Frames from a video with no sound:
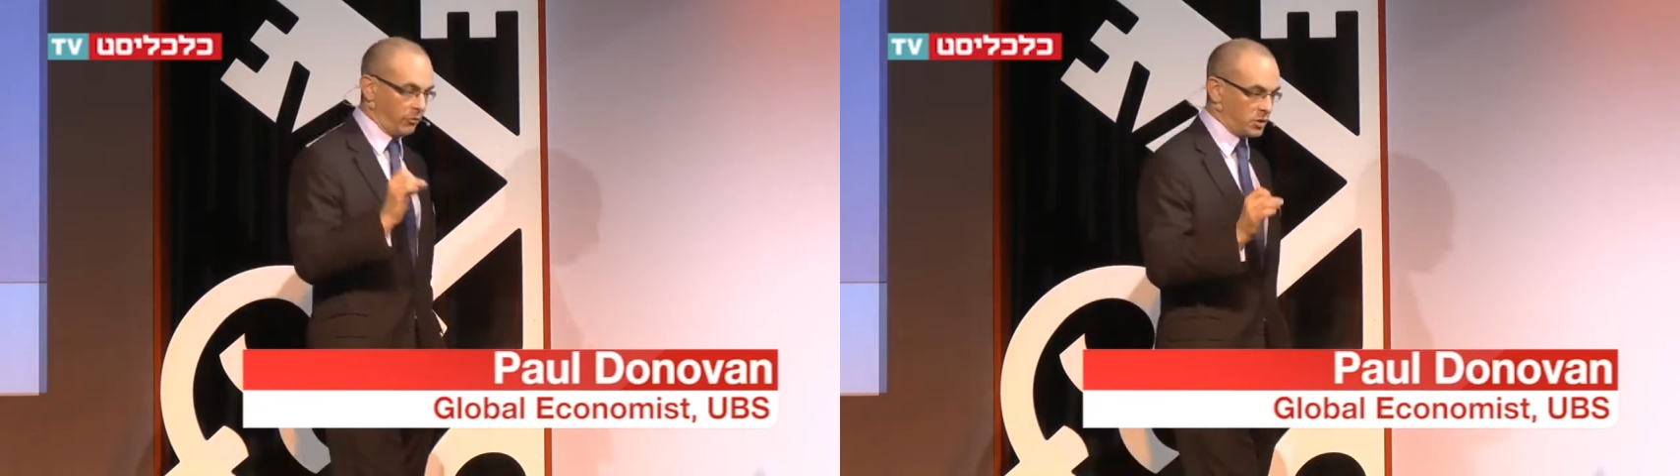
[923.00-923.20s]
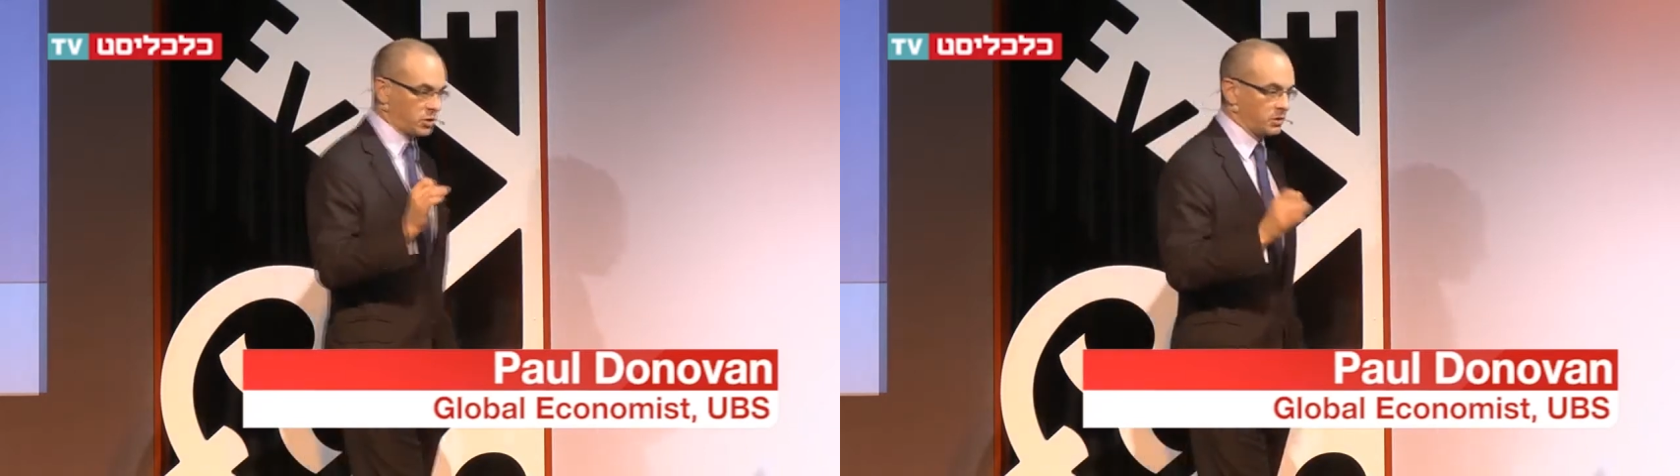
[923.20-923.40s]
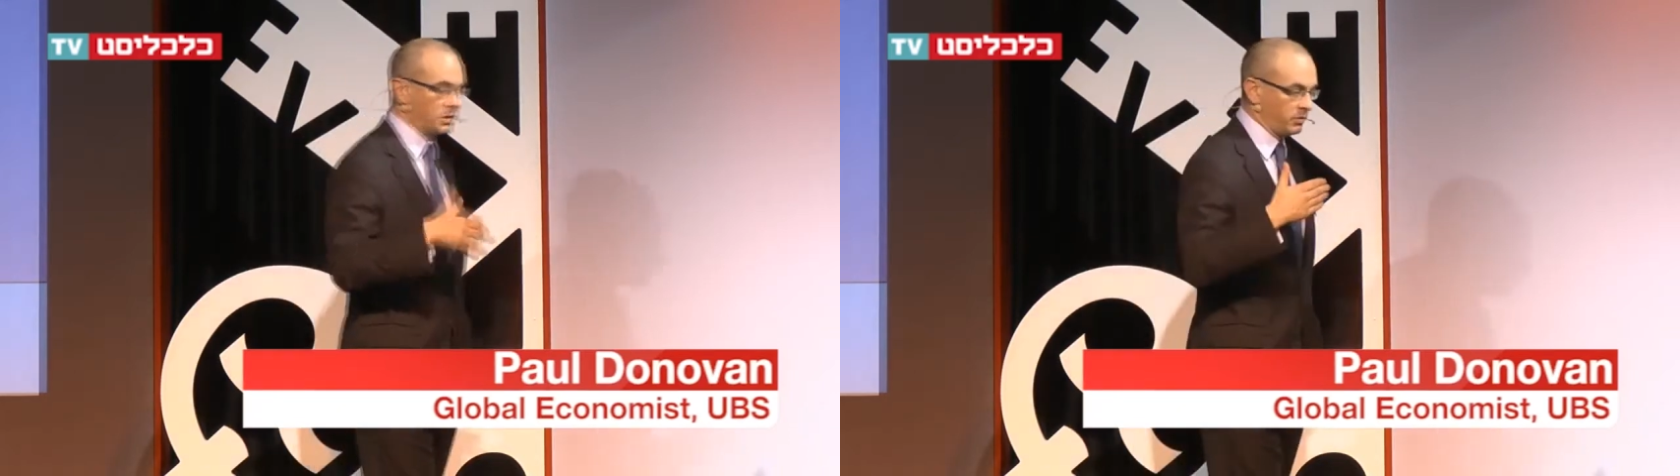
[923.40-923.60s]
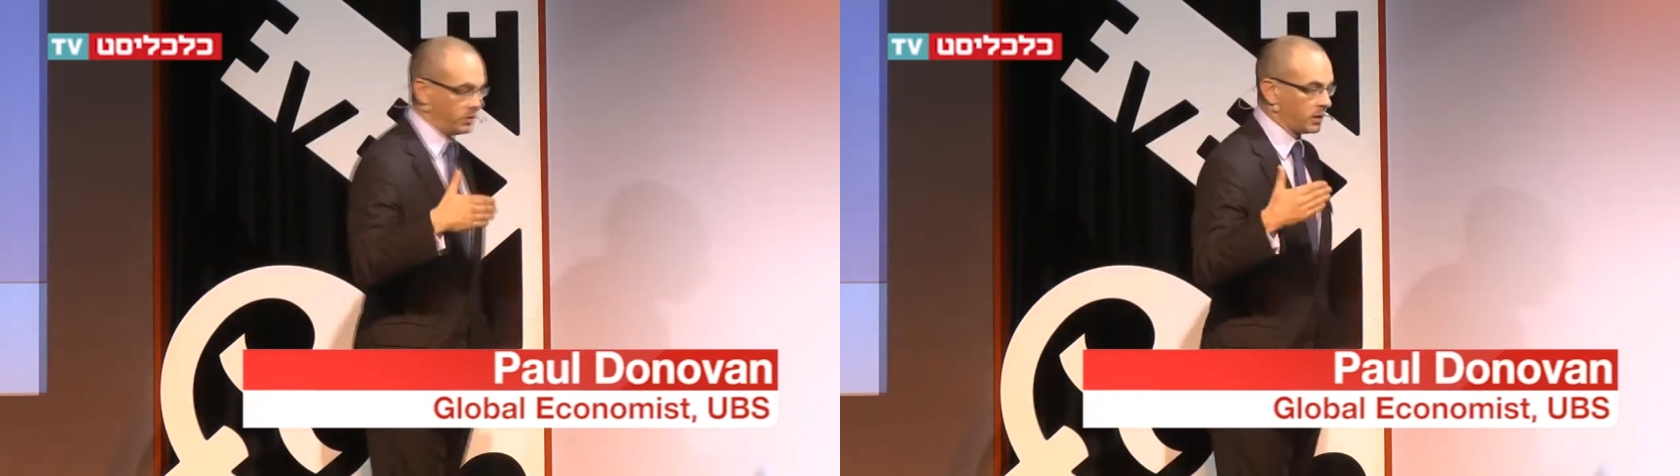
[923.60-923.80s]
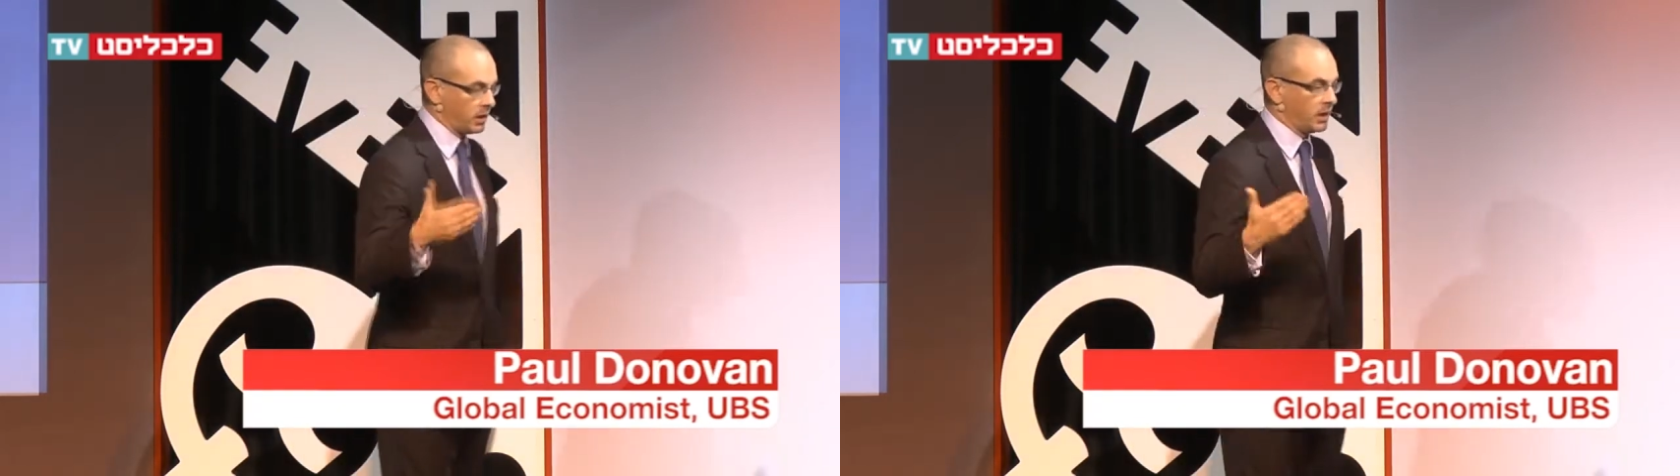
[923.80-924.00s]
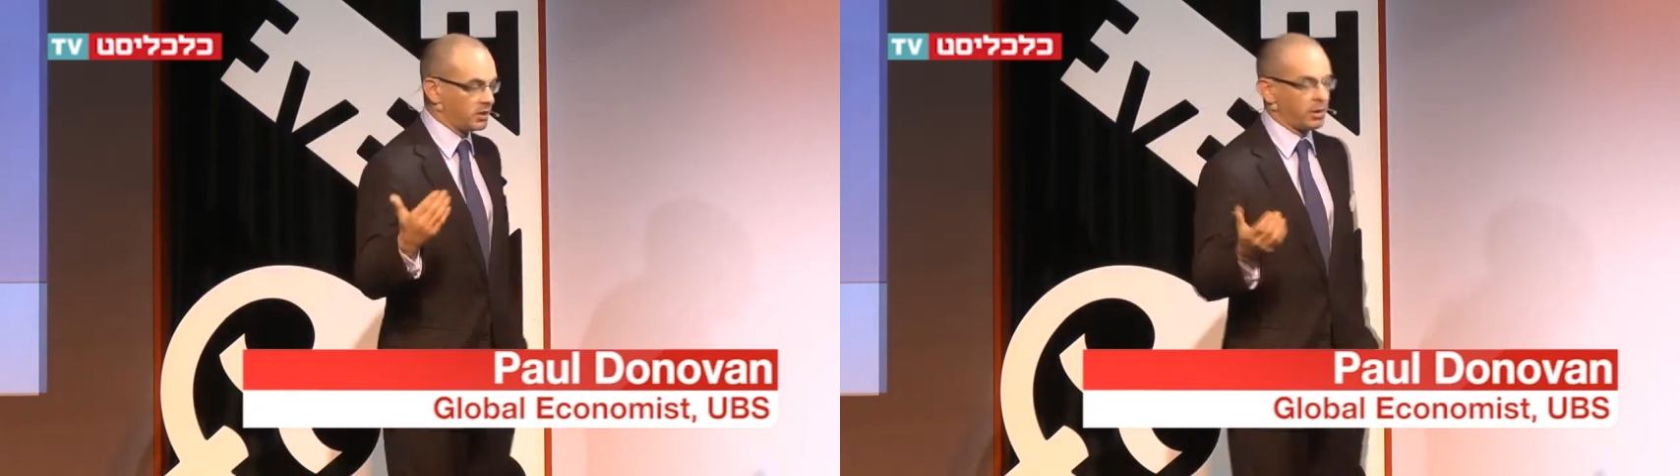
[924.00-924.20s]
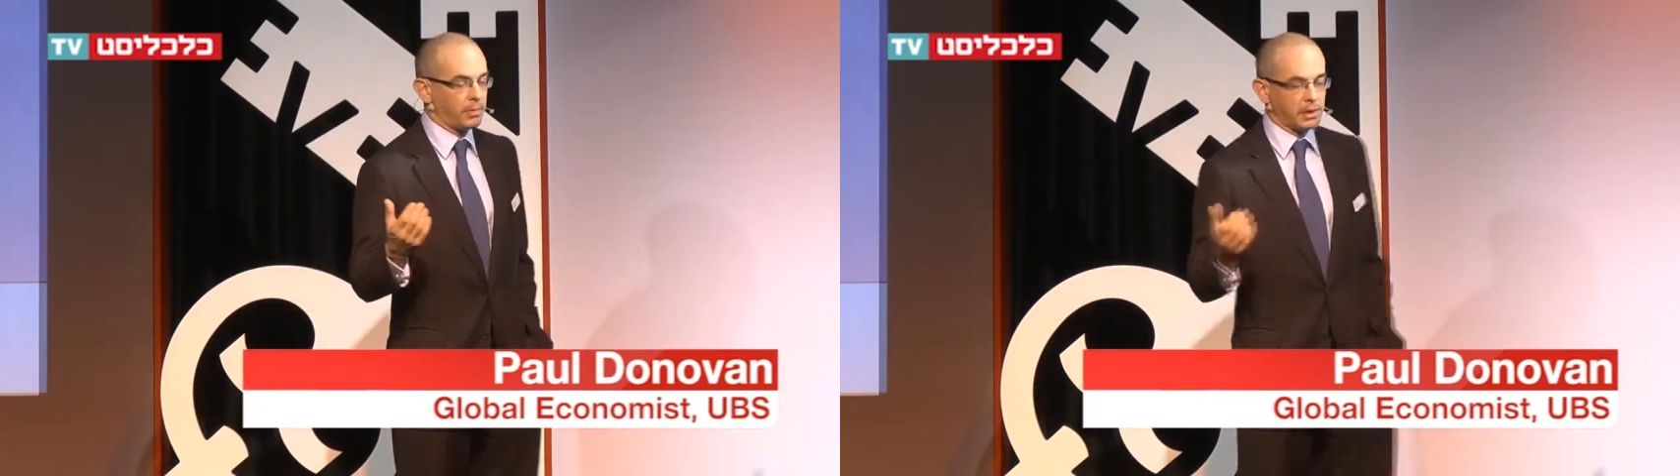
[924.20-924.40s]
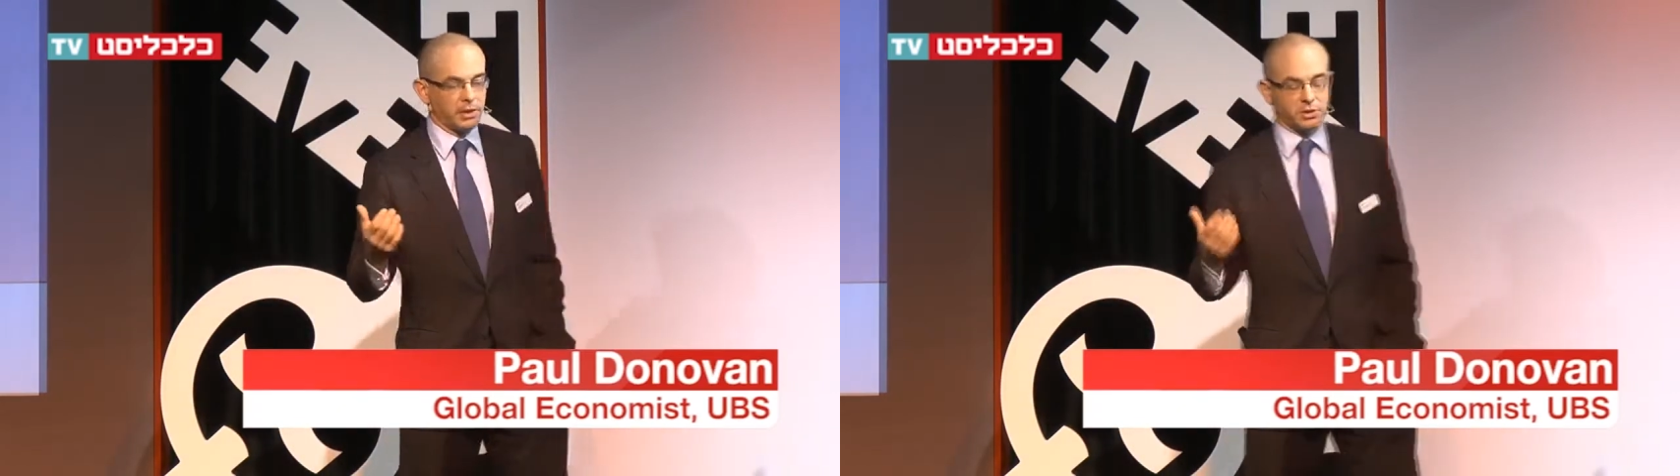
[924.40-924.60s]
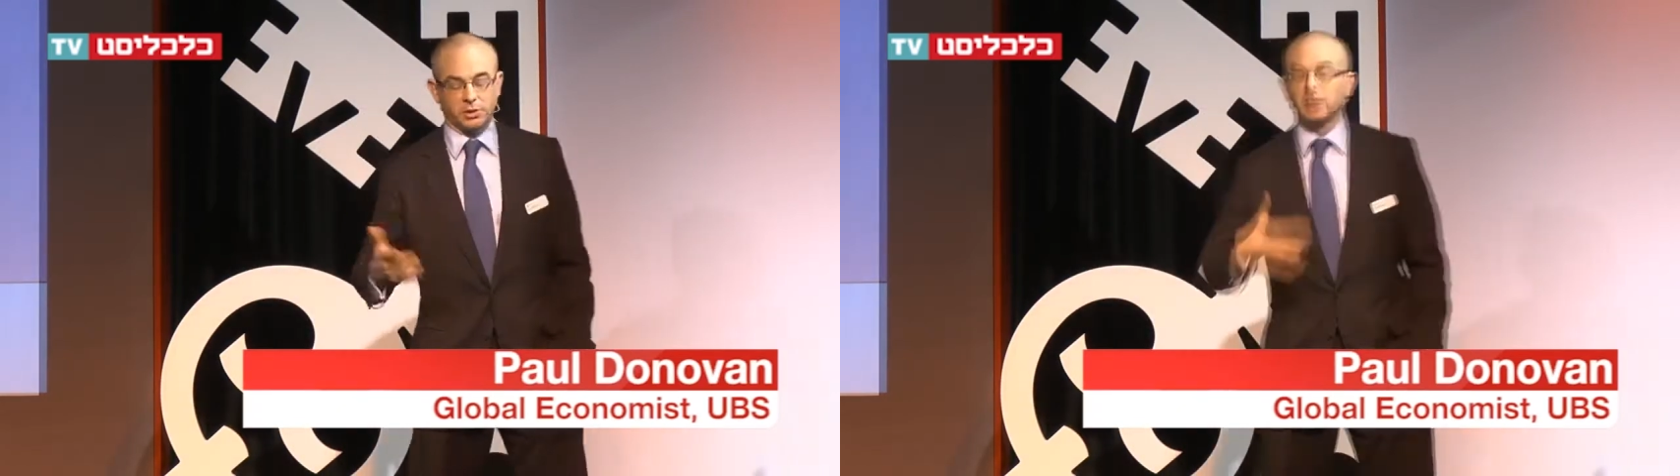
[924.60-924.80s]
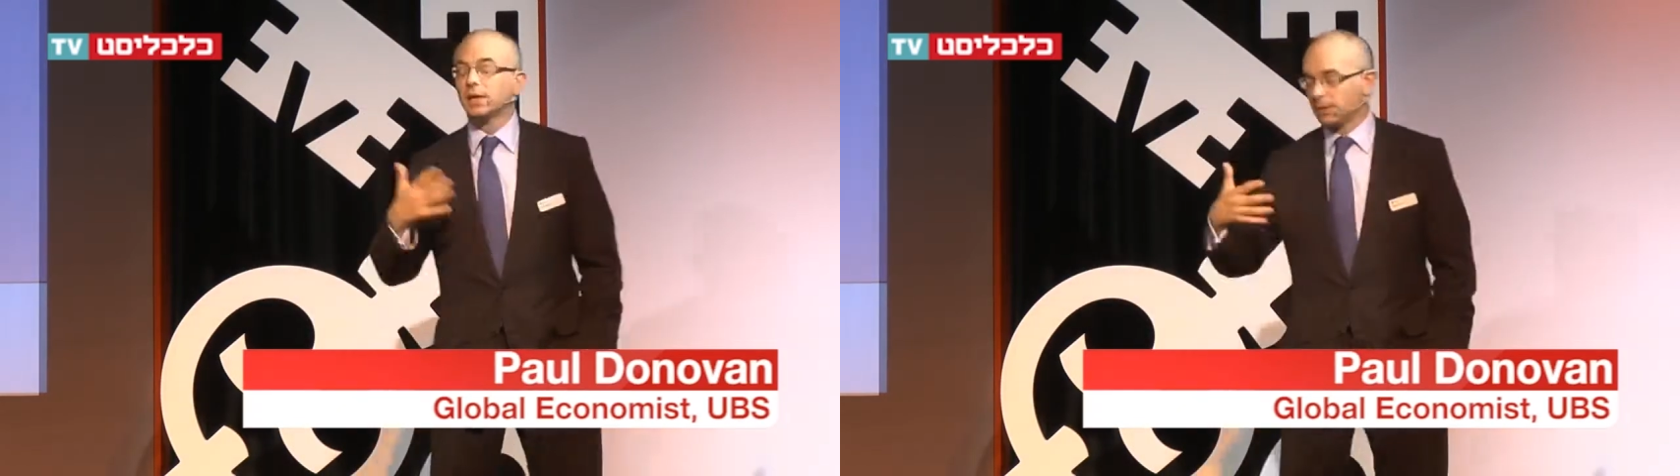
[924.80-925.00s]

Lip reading: efficient in fertilizer application.